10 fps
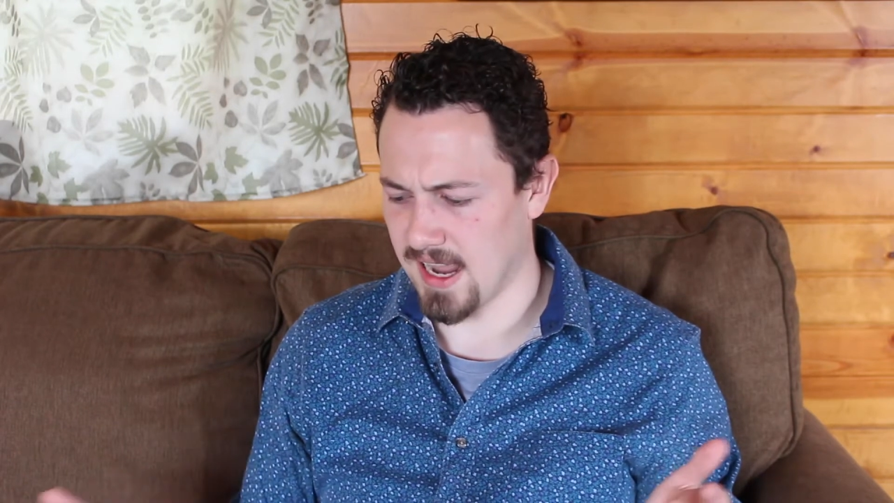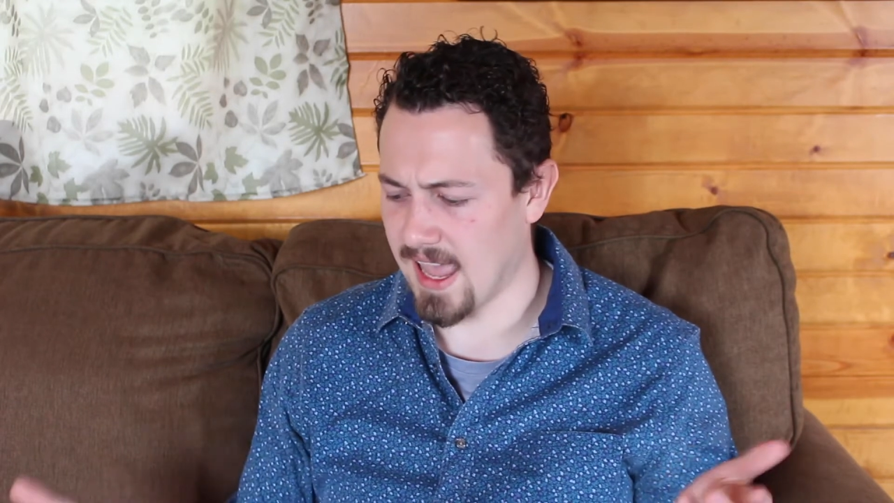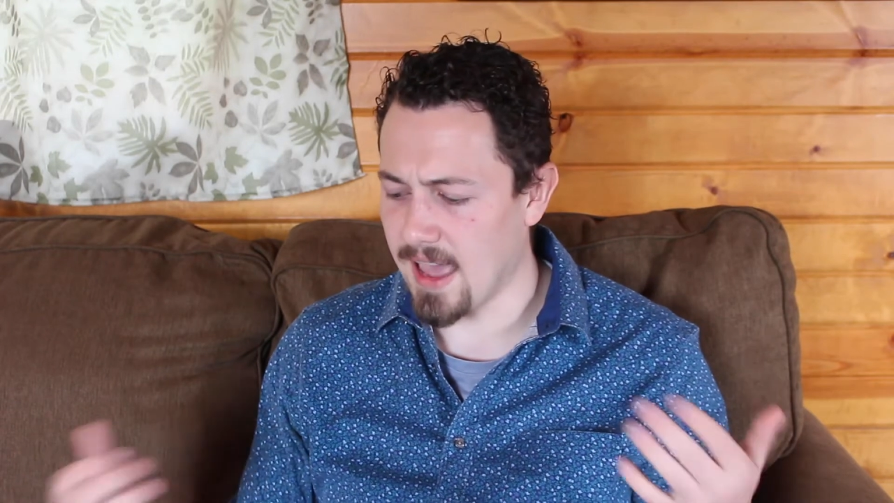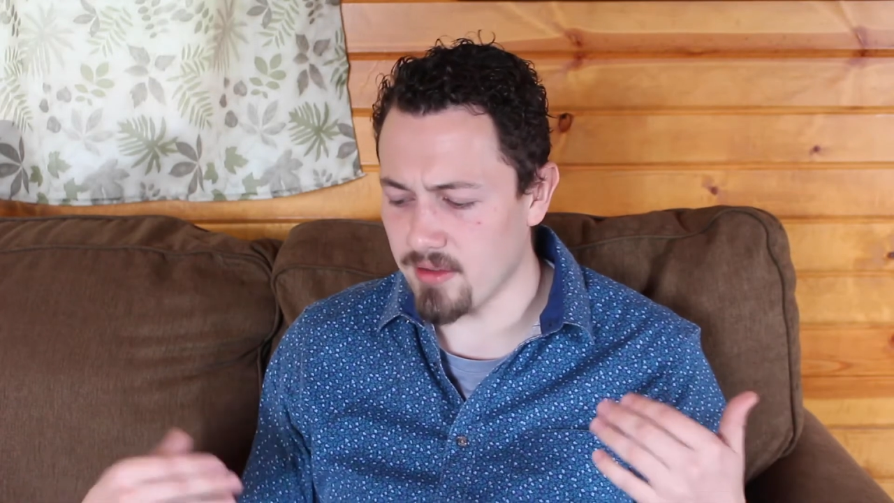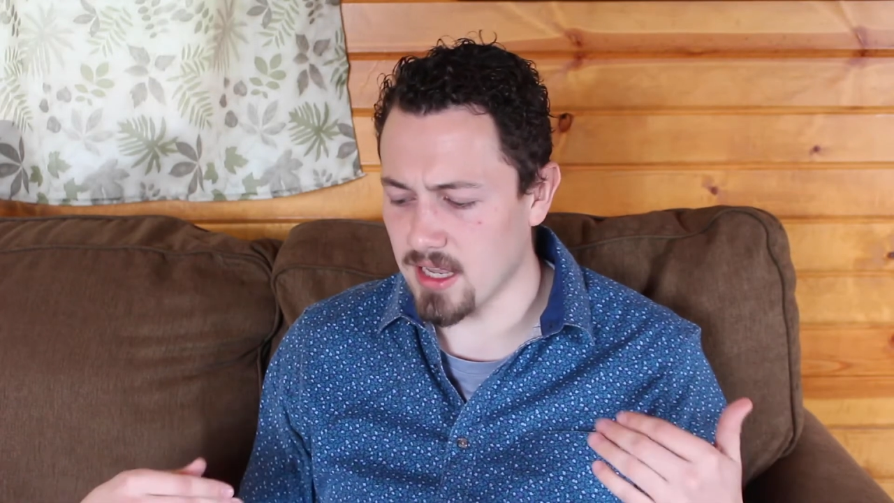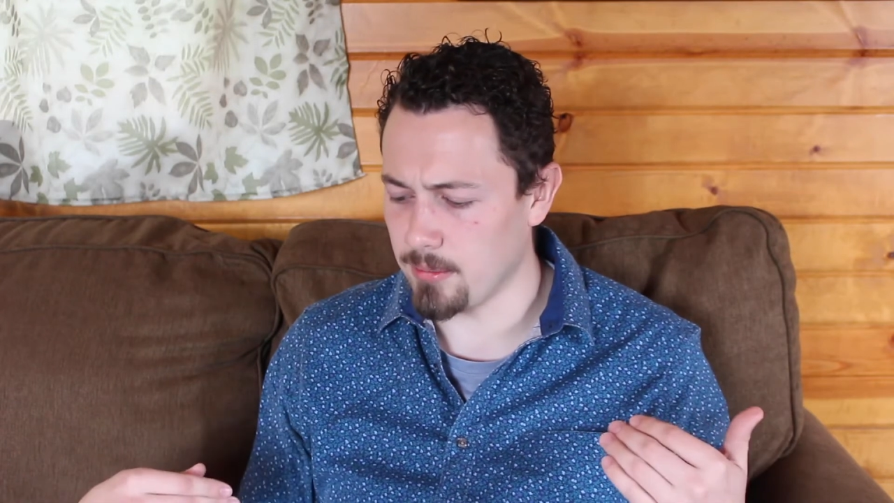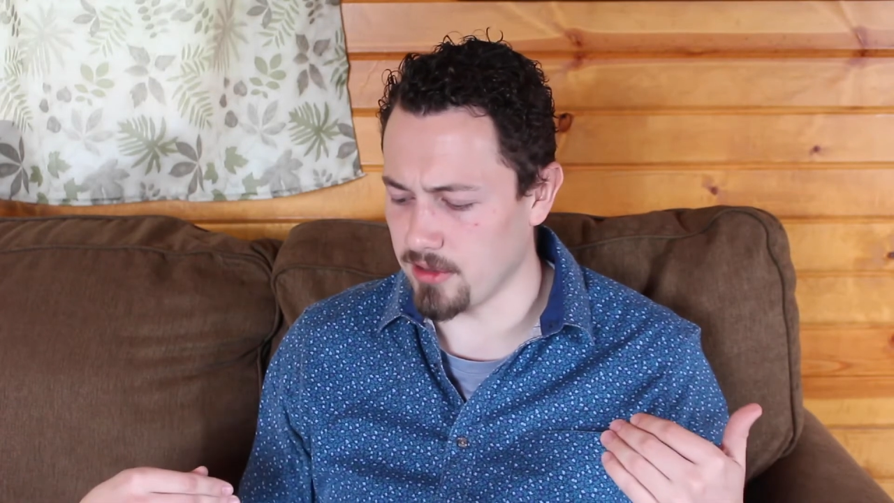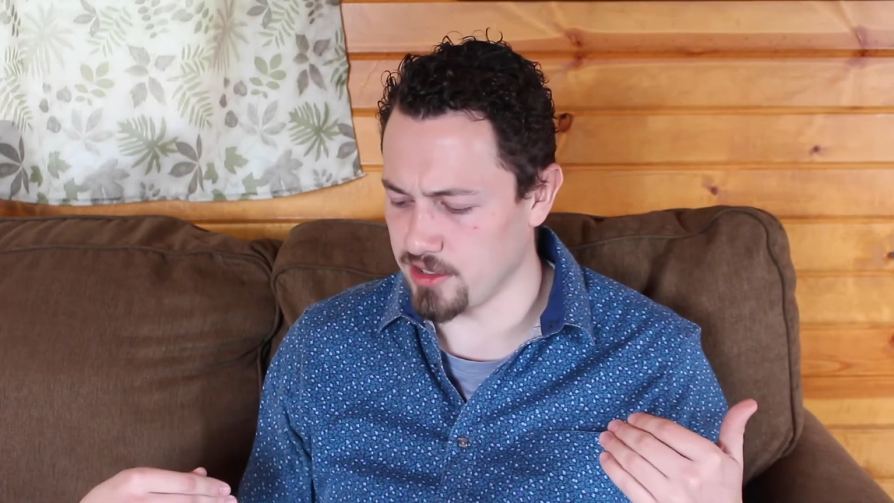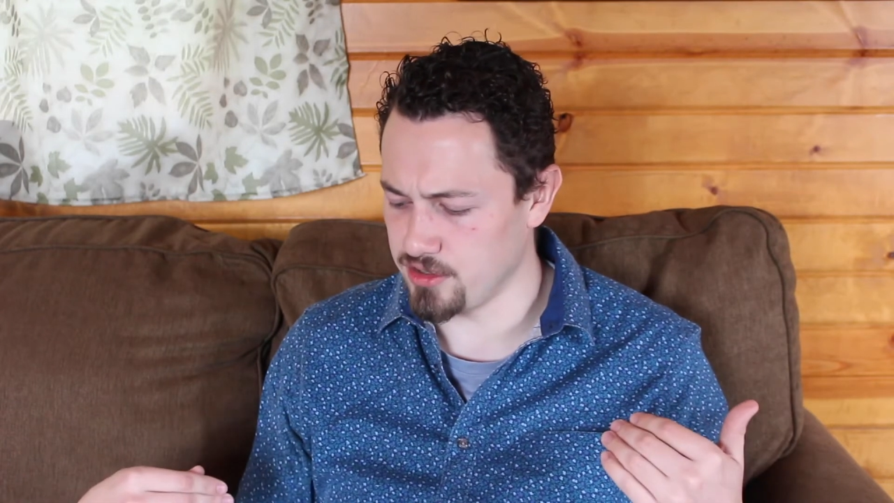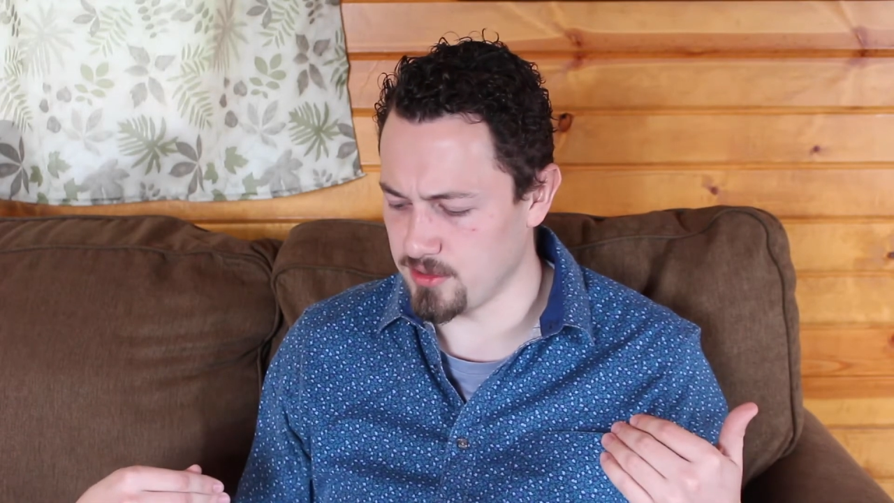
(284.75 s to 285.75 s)
I have a
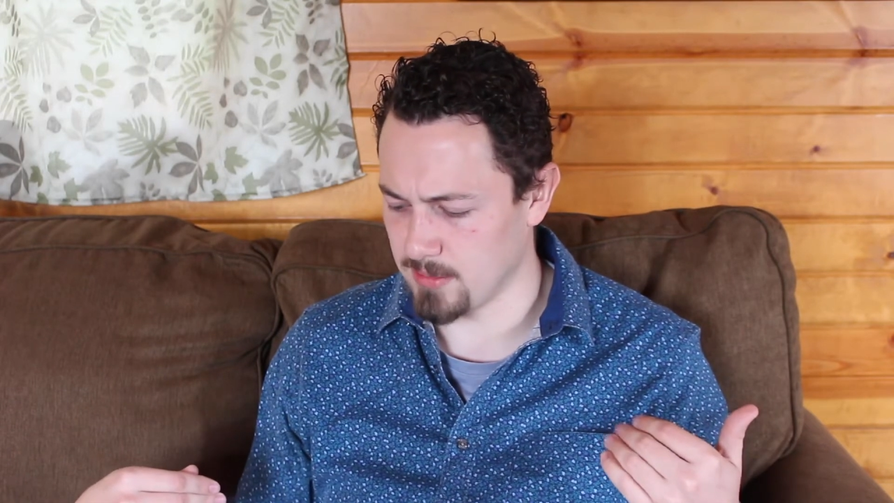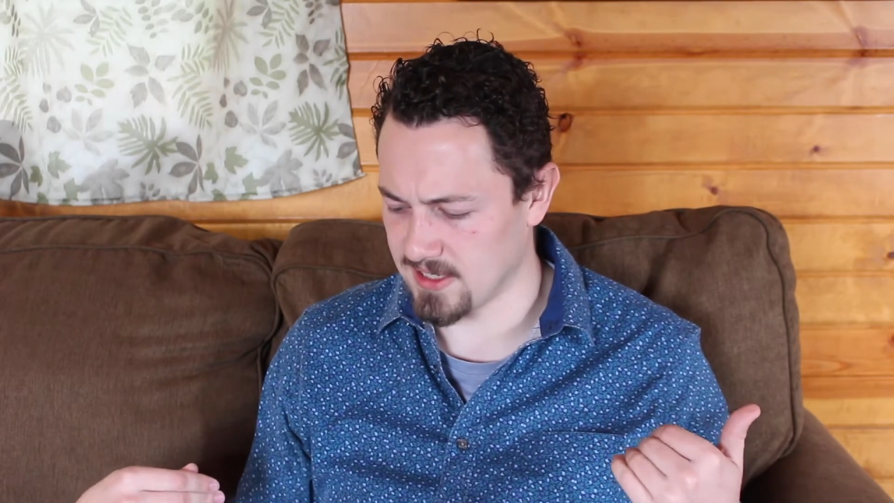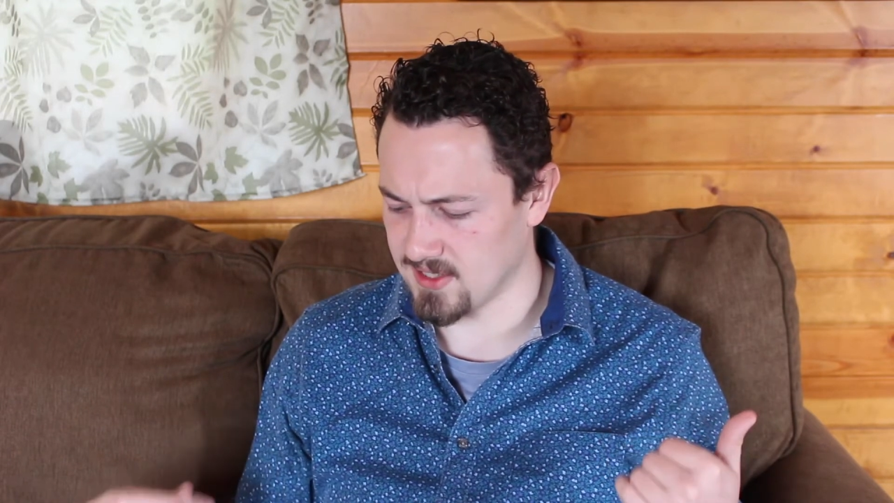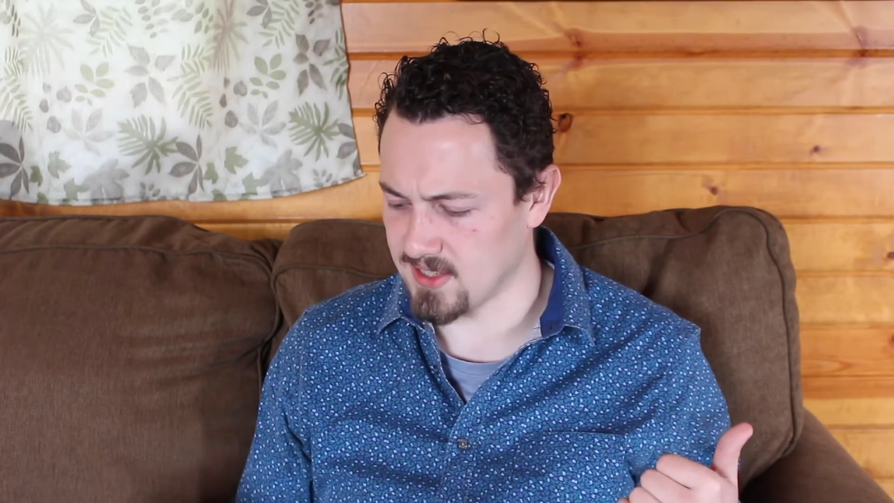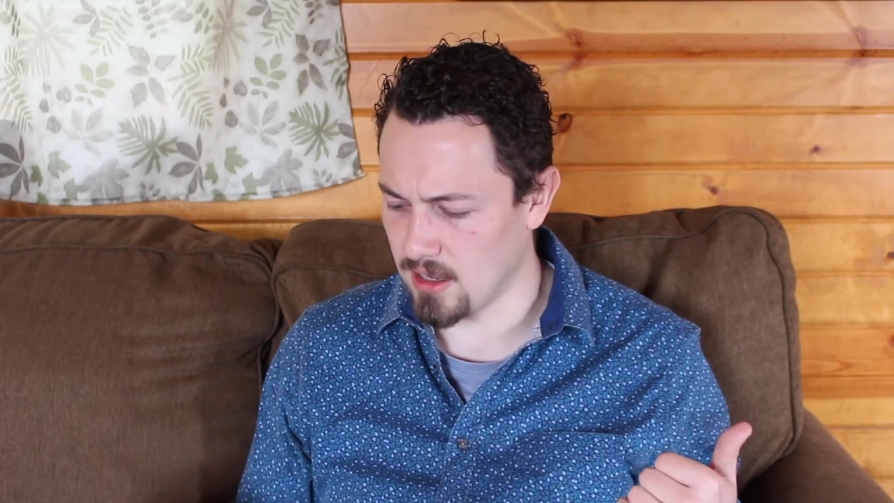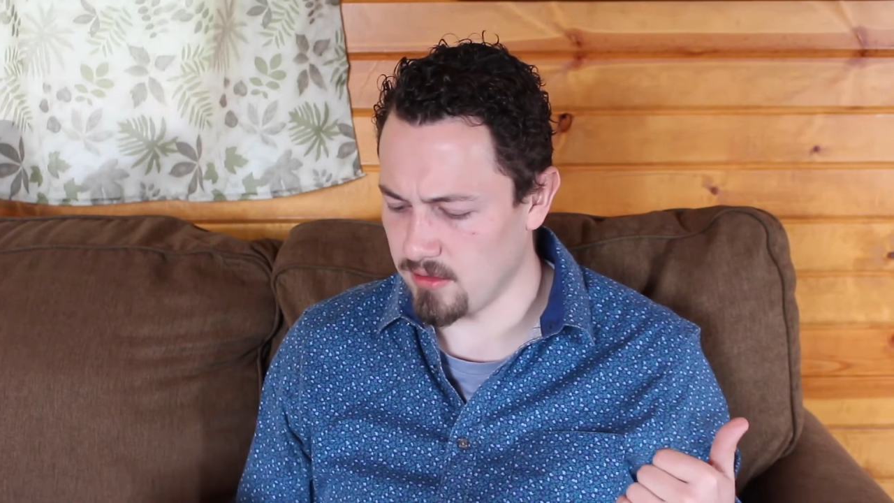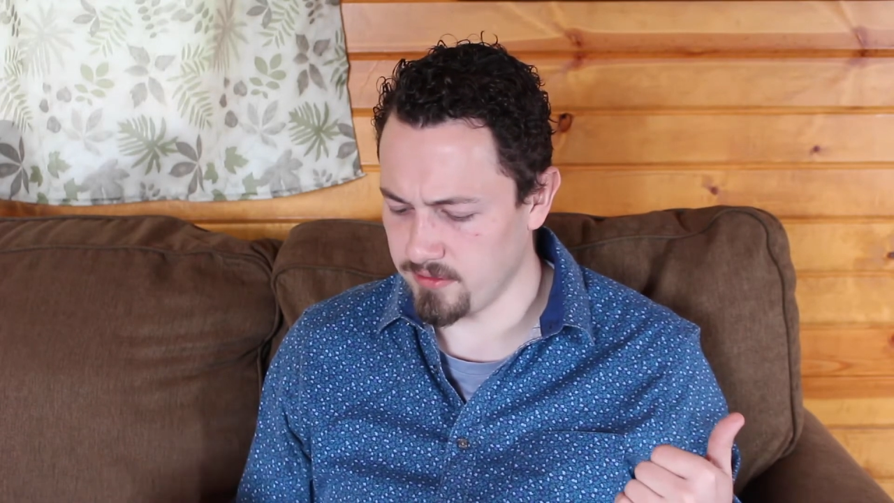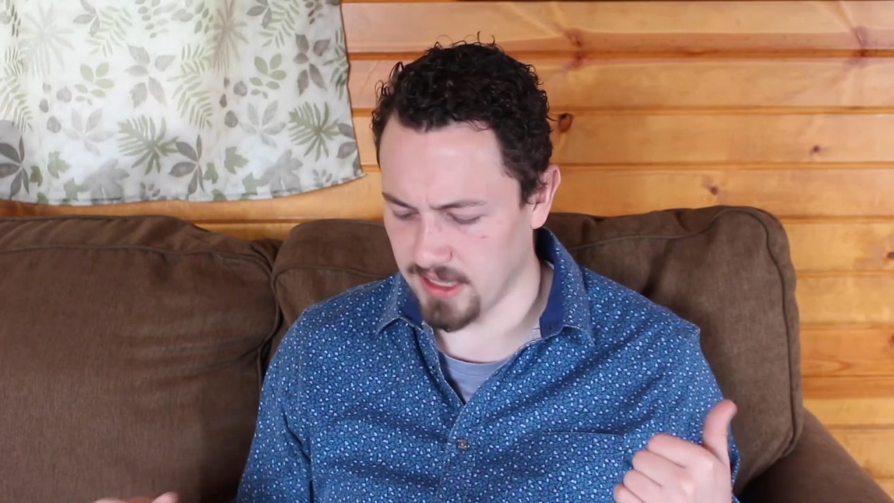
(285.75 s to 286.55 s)
couple issues myself